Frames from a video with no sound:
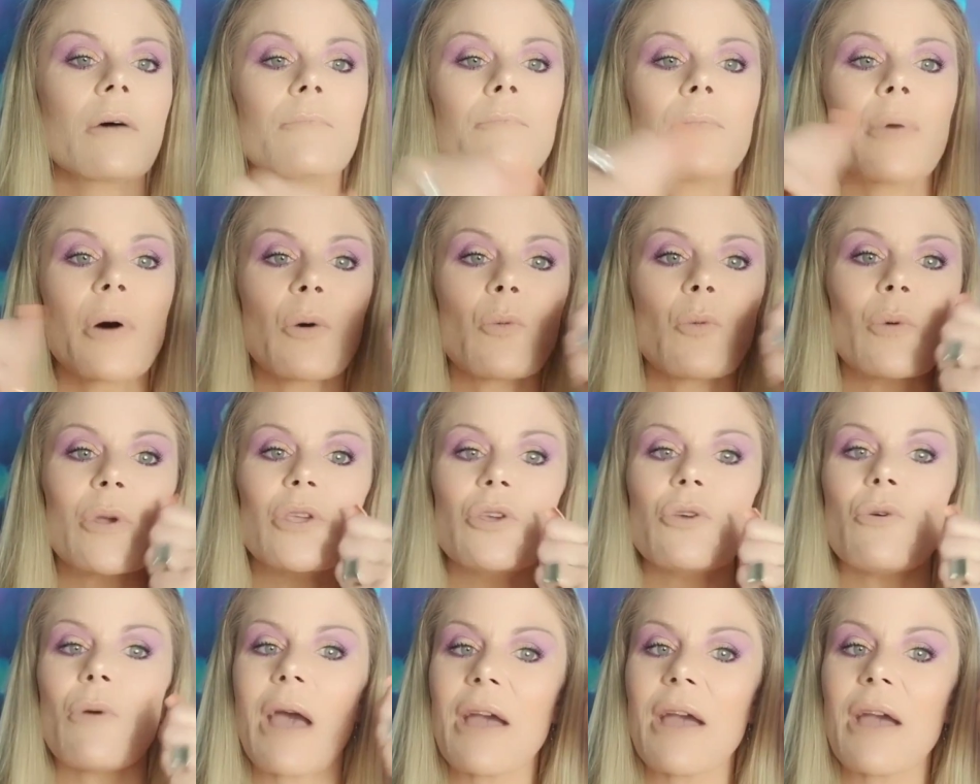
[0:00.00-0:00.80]
But when
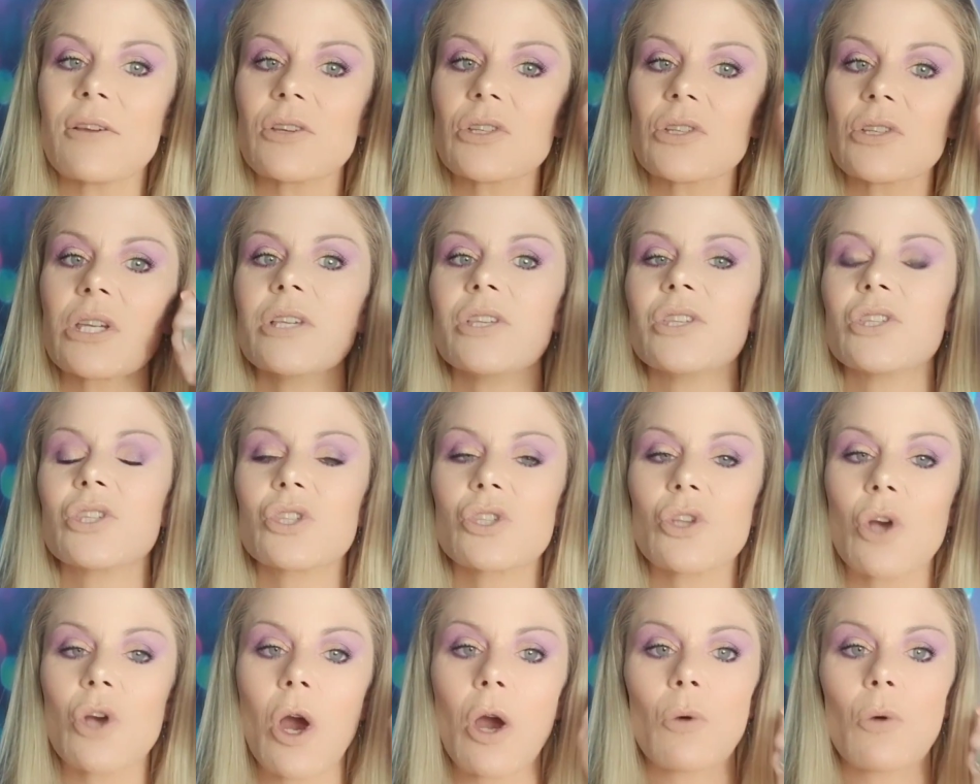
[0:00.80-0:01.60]
you actually
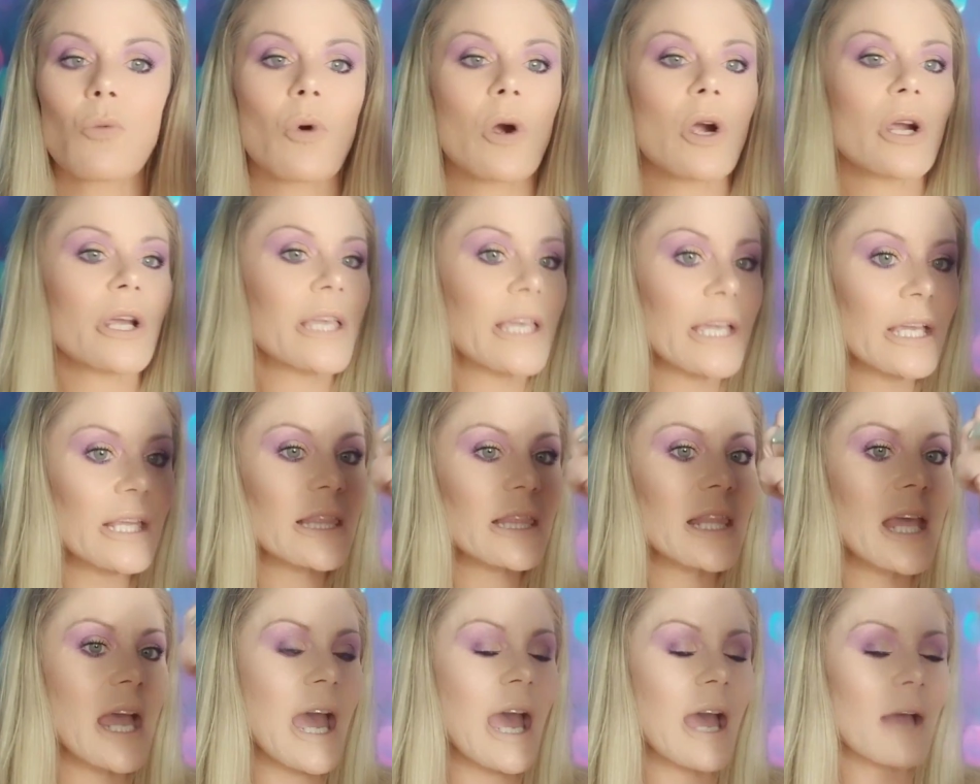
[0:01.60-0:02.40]
start working
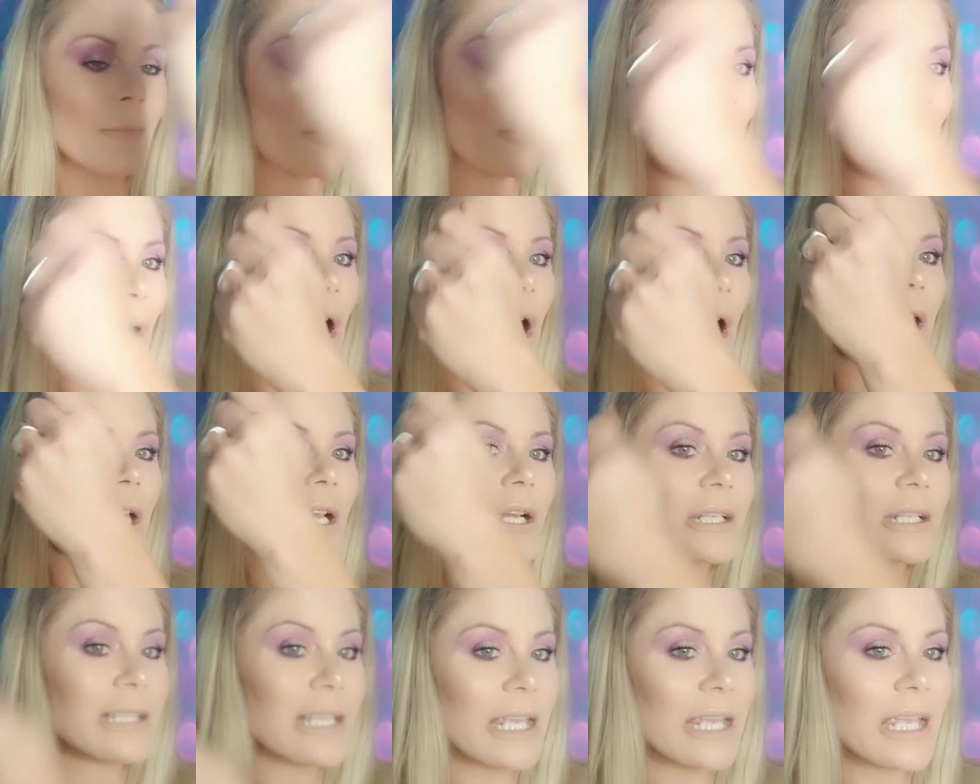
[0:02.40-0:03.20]
that
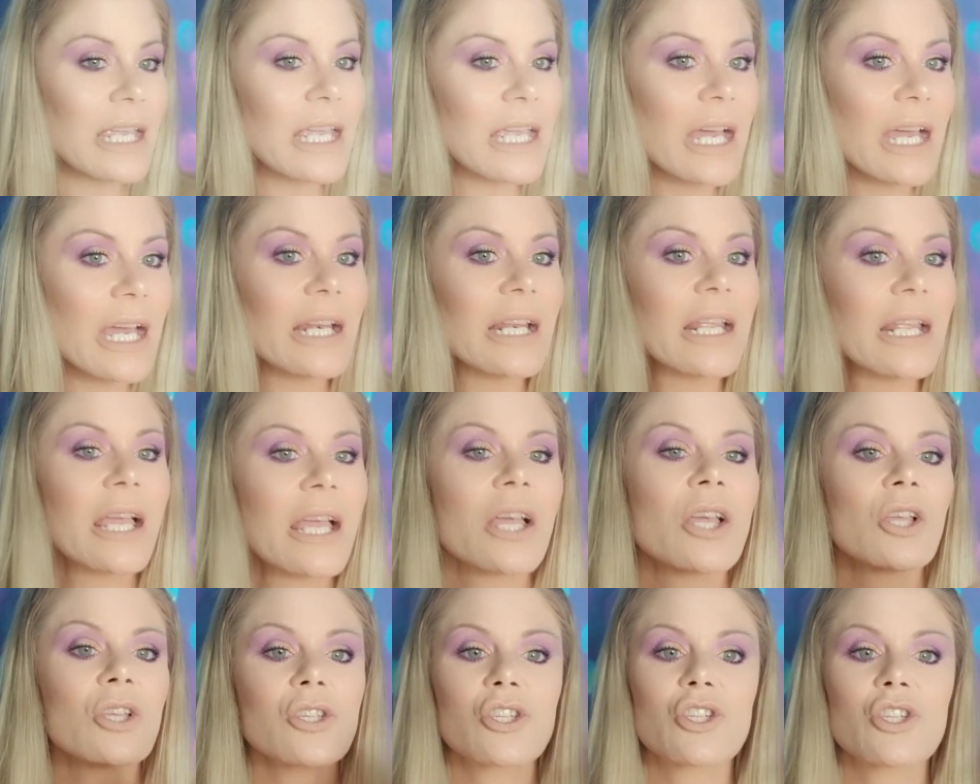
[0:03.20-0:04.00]
product in,
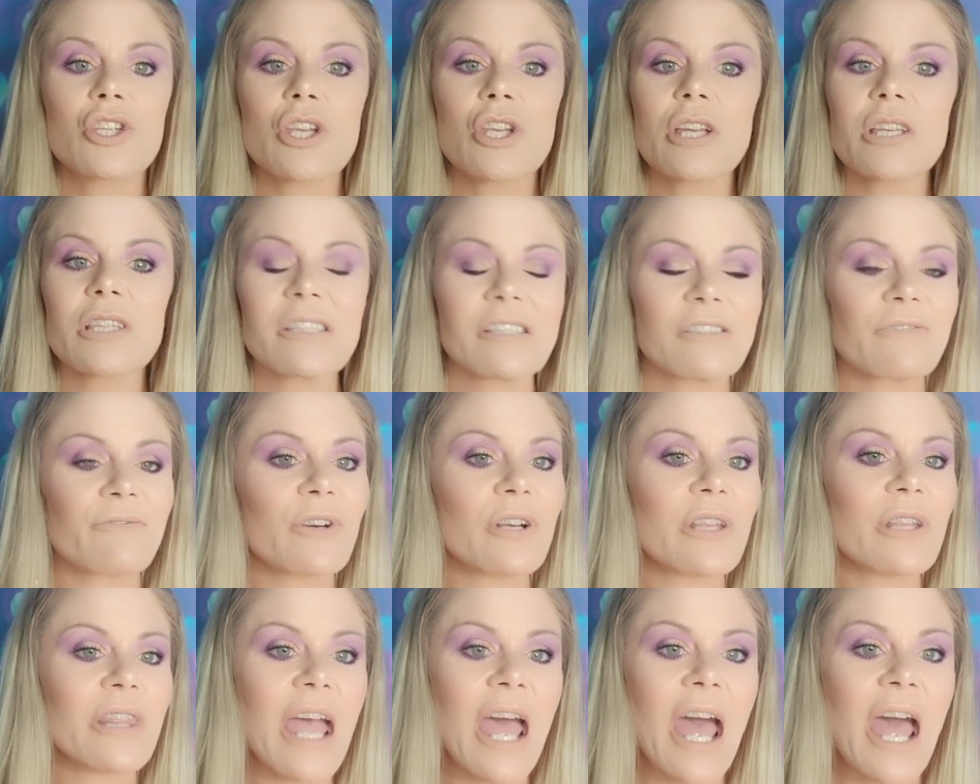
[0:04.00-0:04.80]
just
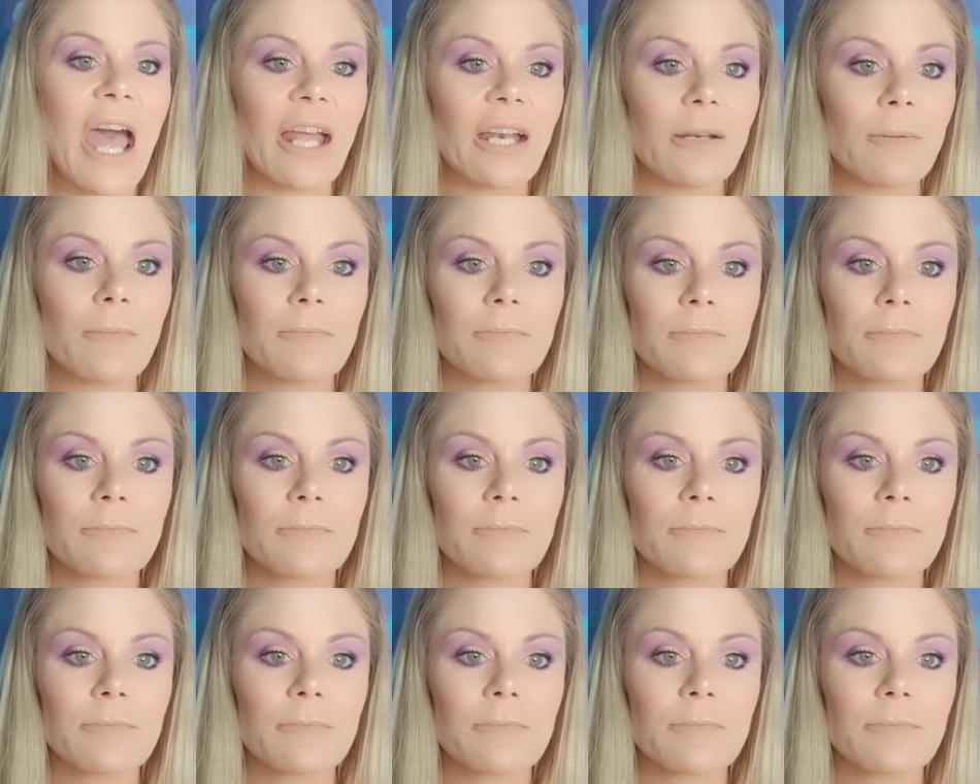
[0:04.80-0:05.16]
for that